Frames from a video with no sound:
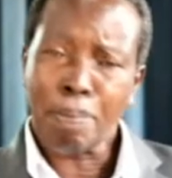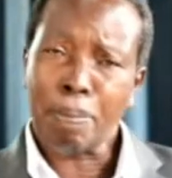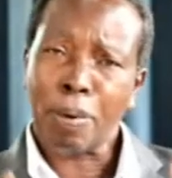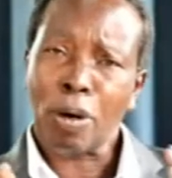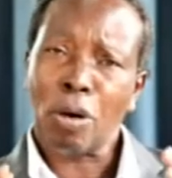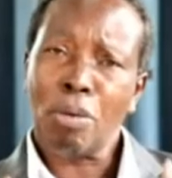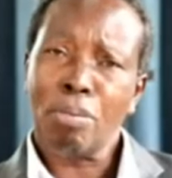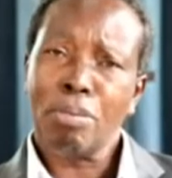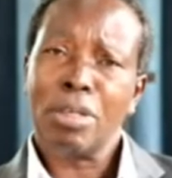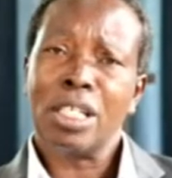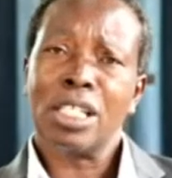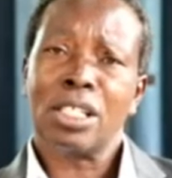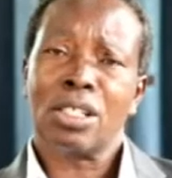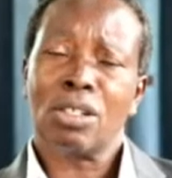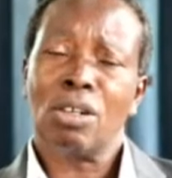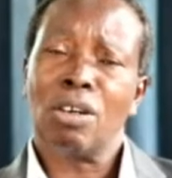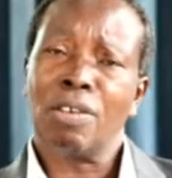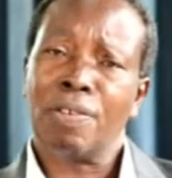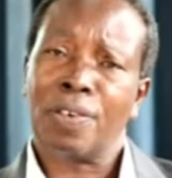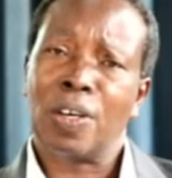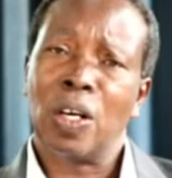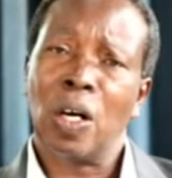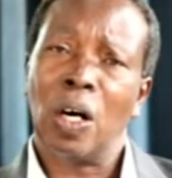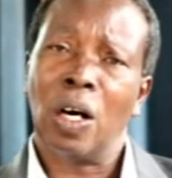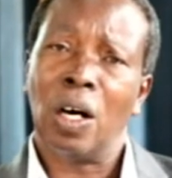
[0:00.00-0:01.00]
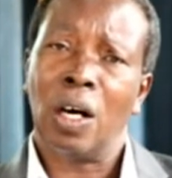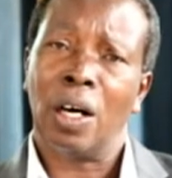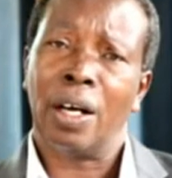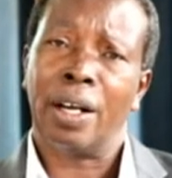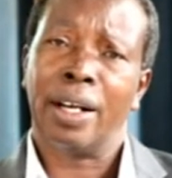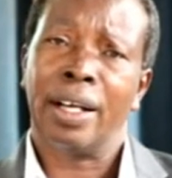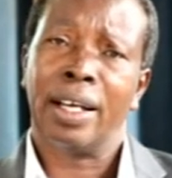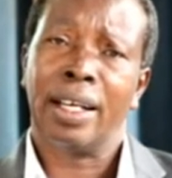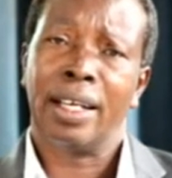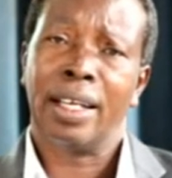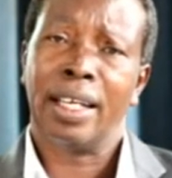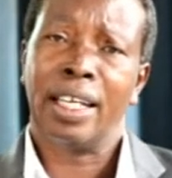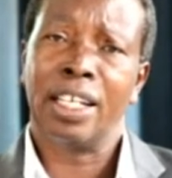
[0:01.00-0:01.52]
the promise of
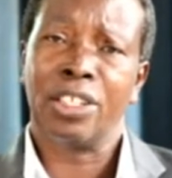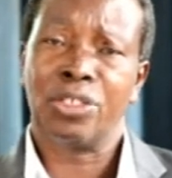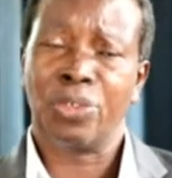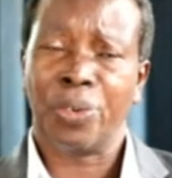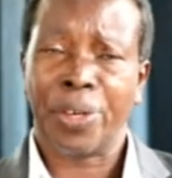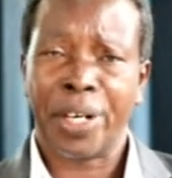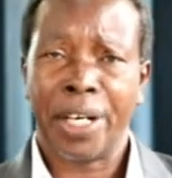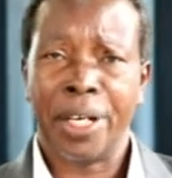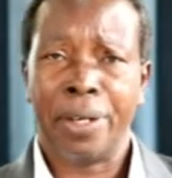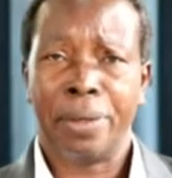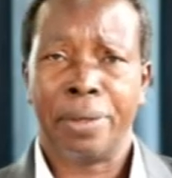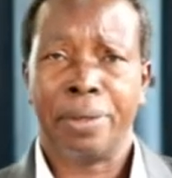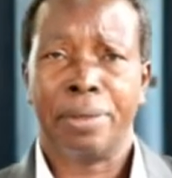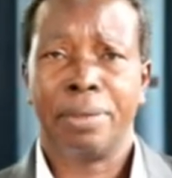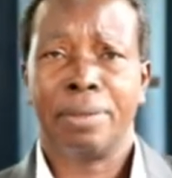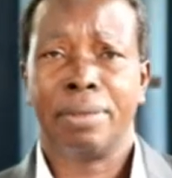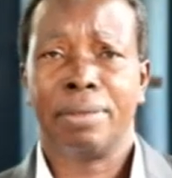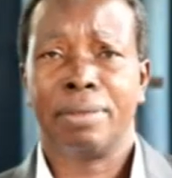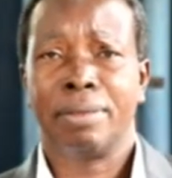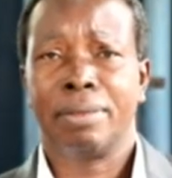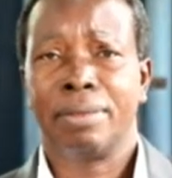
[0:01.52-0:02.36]
God is real.